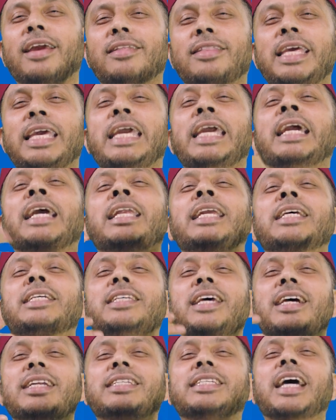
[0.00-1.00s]
the English
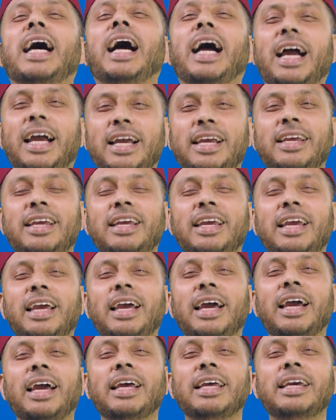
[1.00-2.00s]
Ta.
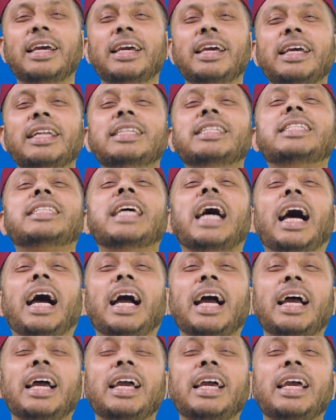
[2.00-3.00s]

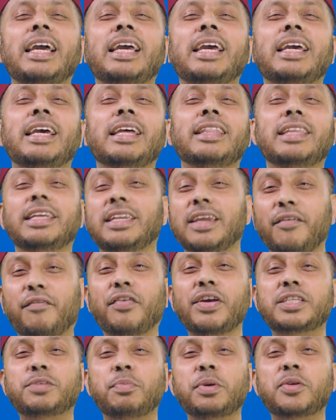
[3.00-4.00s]
Ta. The
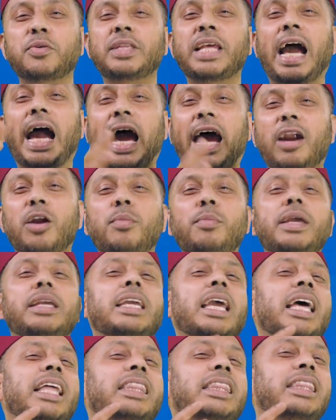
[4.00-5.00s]
difference between the Arabic
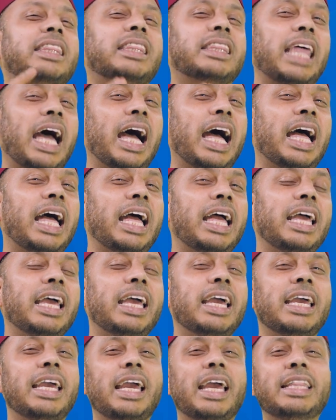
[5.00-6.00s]
Ta
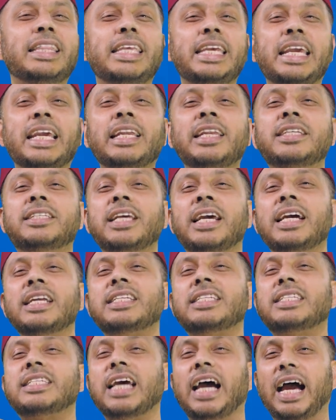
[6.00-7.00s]
and the English
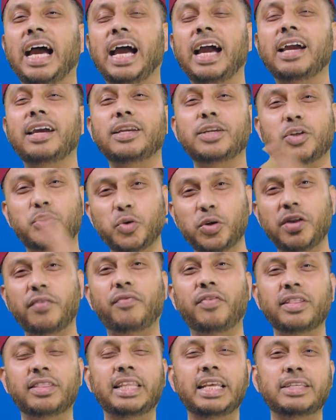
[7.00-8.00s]
Ta. Two
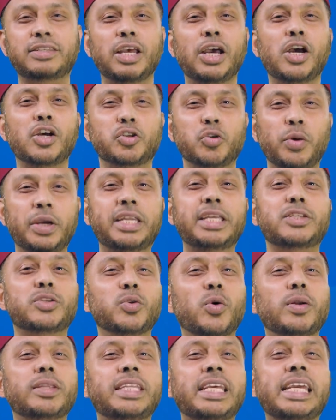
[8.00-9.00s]
different things. So it is
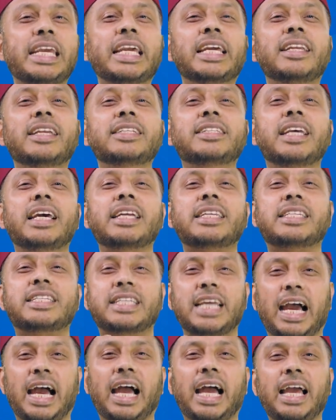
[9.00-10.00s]
not the English
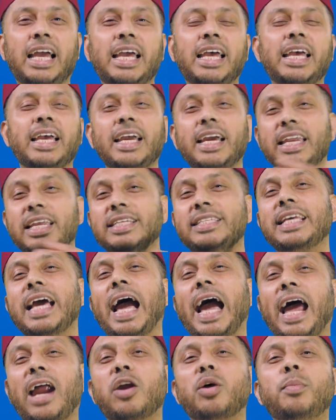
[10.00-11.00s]
Ta, it is the
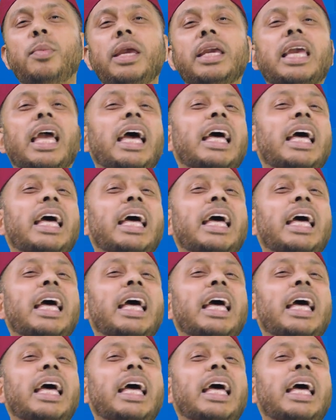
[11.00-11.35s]
Arabic